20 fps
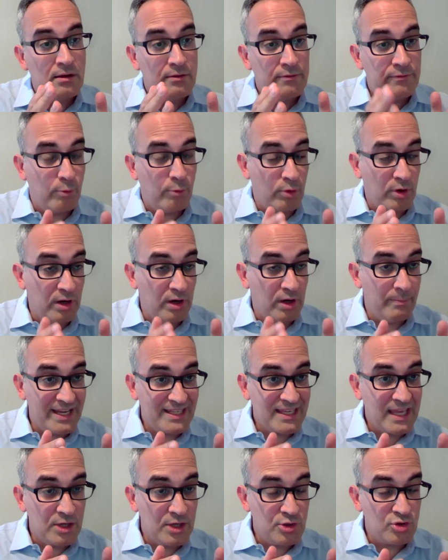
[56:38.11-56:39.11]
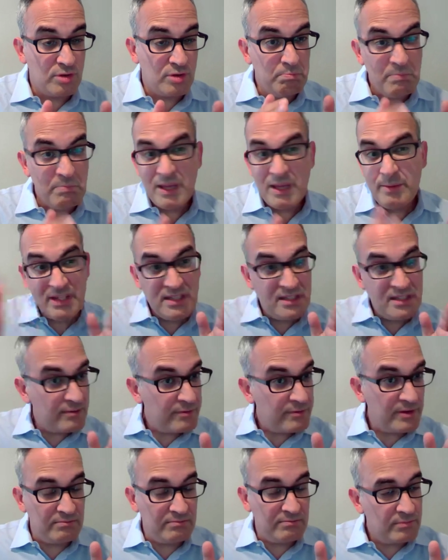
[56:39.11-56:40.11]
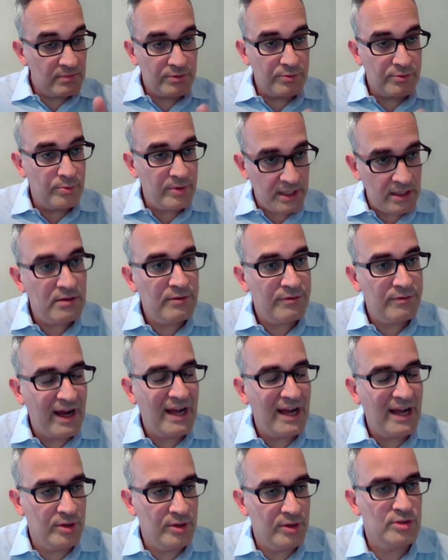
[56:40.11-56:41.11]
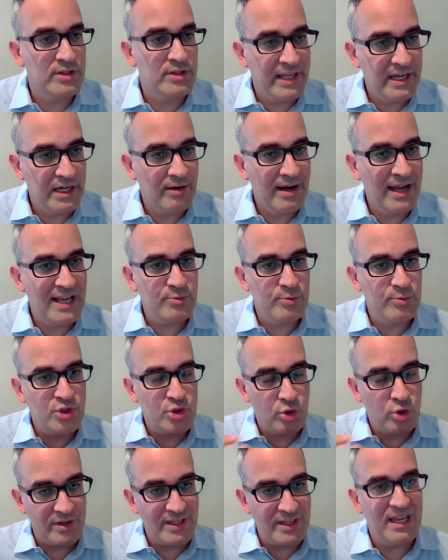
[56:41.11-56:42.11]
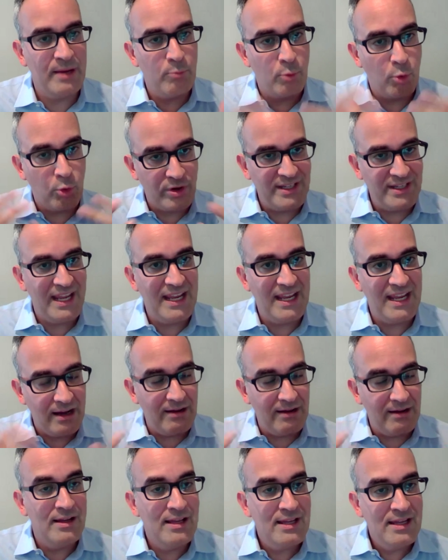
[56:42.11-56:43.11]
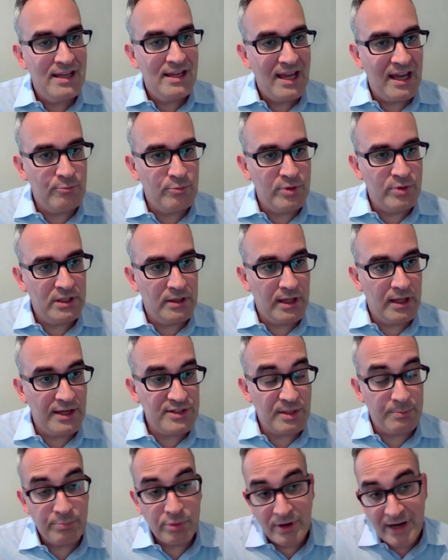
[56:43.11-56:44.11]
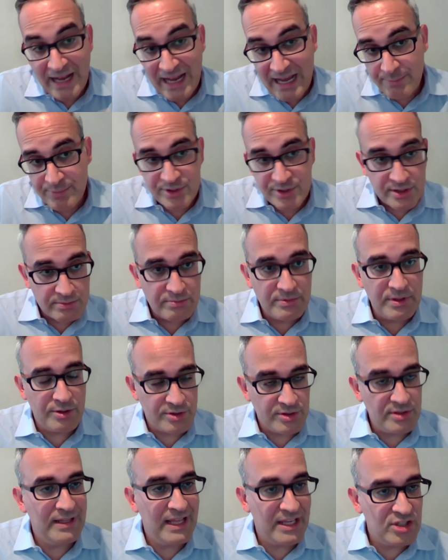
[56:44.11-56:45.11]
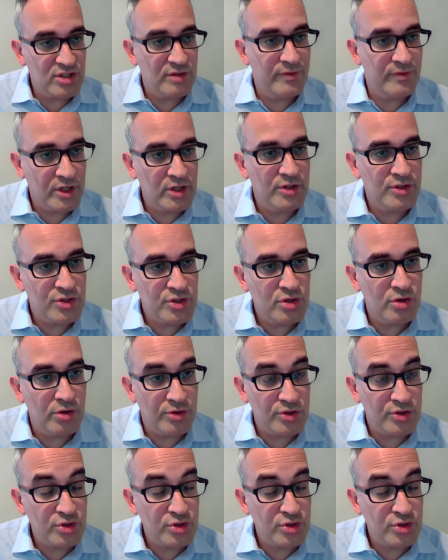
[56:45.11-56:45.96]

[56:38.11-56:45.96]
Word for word: for a medication may be different three to five years later as we sort of get more data and realize that perhaps there's less of a concern.